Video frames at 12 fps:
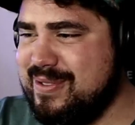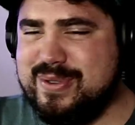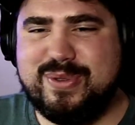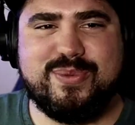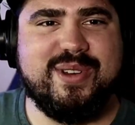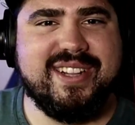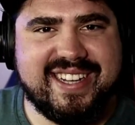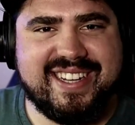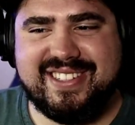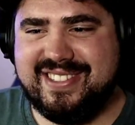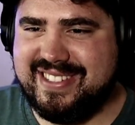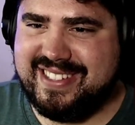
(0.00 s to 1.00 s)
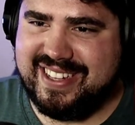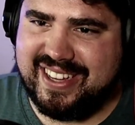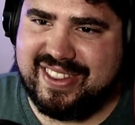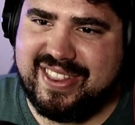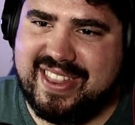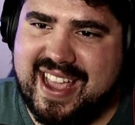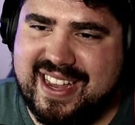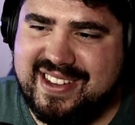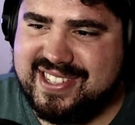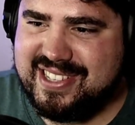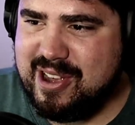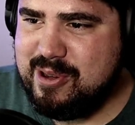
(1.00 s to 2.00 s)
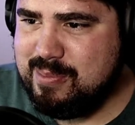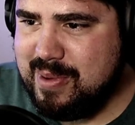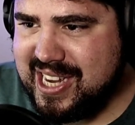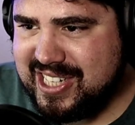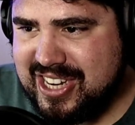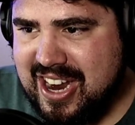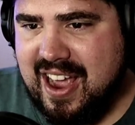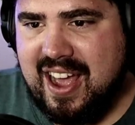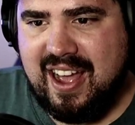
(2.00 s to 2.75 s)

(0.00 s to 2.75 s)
That was really interesting. Thank you so much.